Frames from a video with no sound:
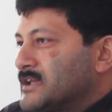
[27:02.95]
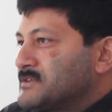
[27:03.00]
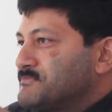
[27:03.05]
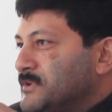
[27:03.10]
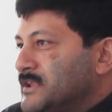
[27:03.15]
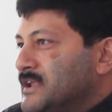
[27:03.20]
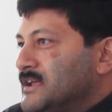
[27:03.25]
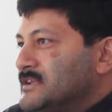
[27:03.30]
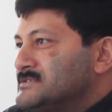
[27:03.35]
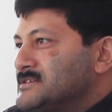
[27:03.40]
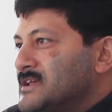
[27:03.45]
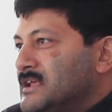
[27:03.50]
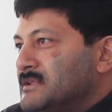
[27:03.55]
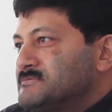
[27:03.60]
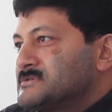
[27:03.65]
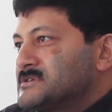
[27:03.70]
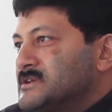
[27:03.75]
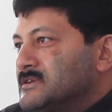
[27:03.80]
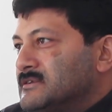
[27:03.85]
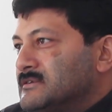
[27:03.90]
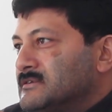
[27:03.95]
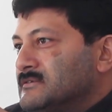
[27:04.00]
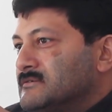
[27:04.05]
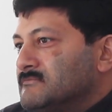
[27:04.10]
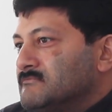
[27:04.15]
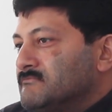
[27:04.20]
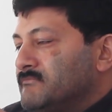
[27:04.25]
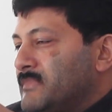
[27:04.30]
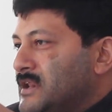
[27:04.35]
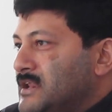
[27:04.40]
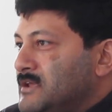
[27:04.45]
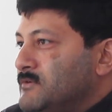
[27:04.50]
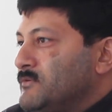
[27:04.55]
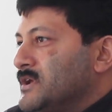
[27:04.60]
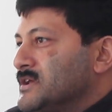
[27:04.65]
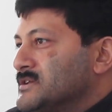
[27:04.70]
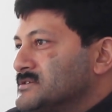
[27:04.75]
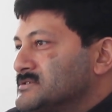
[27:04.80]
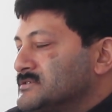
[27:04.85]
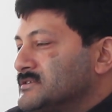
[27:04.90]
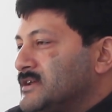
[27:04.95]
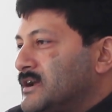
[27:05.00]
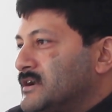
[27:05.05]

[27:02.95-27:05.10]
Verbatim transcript: experience helps in many ways,